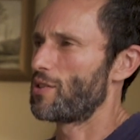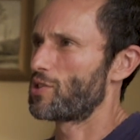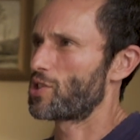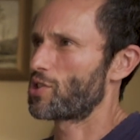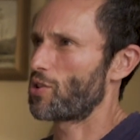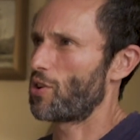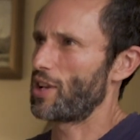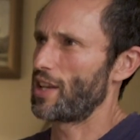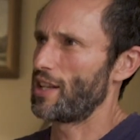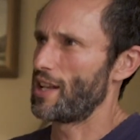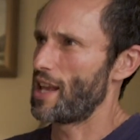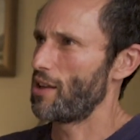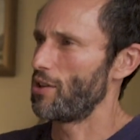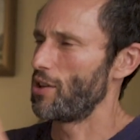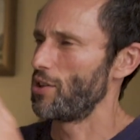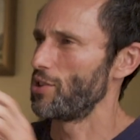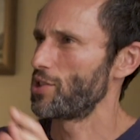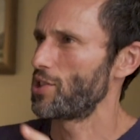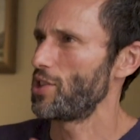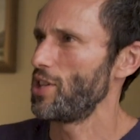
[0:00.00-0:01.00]
starting an
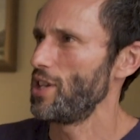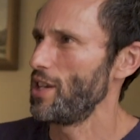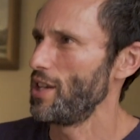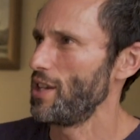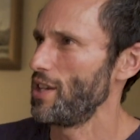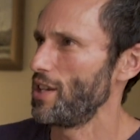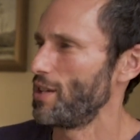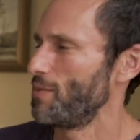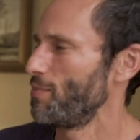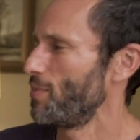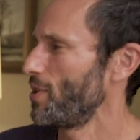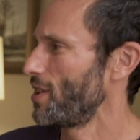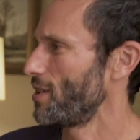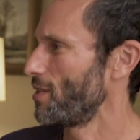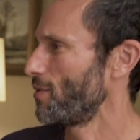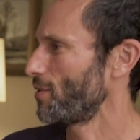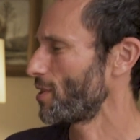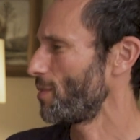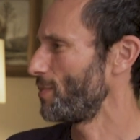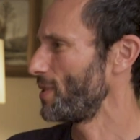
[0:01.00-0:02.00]
L L C and
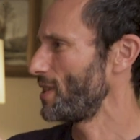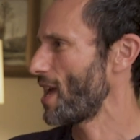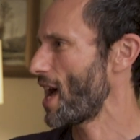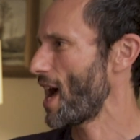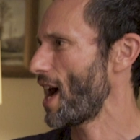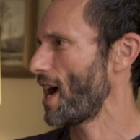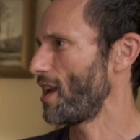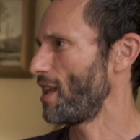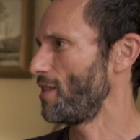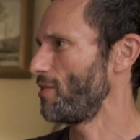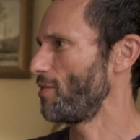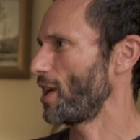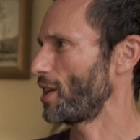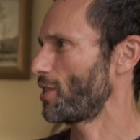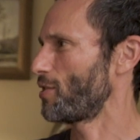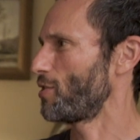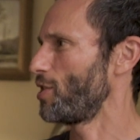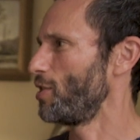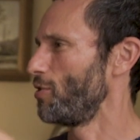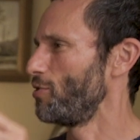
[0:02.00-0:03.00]
putting income in that, and
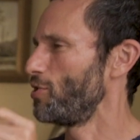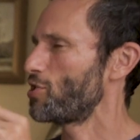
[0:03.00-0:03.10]
like, you know,